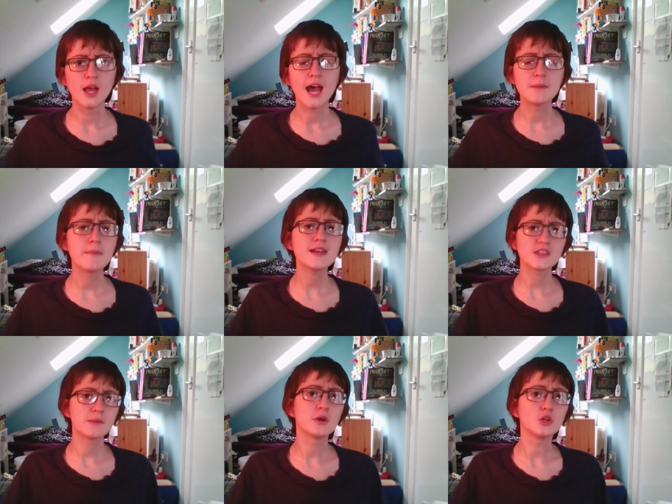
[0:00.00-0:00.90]
and make
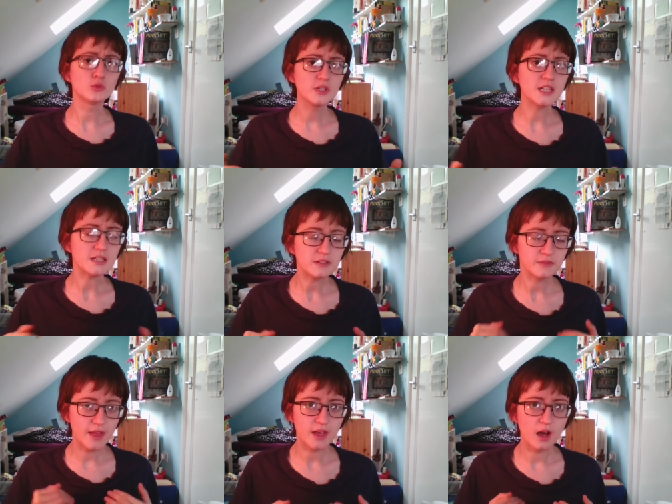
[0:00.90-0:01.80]
them agree that
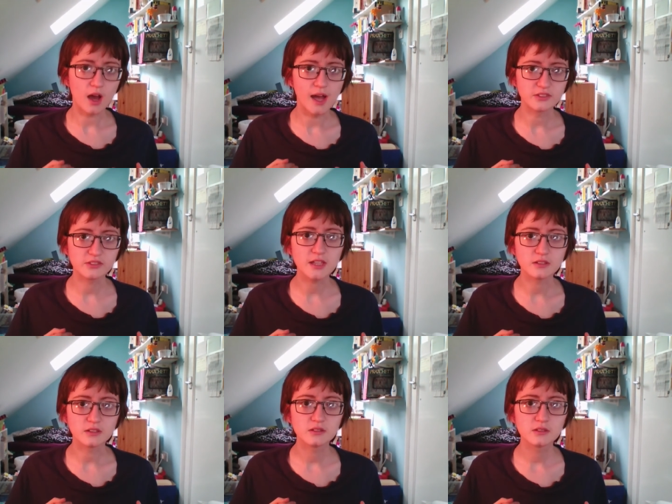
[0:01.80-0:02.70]
they are high
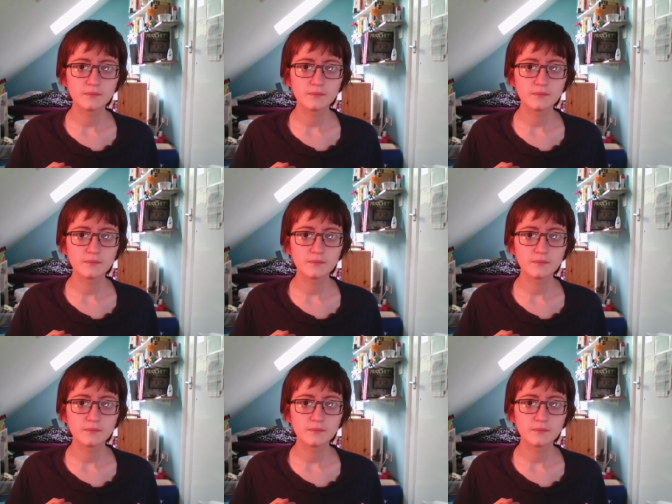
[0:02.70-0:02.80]
status.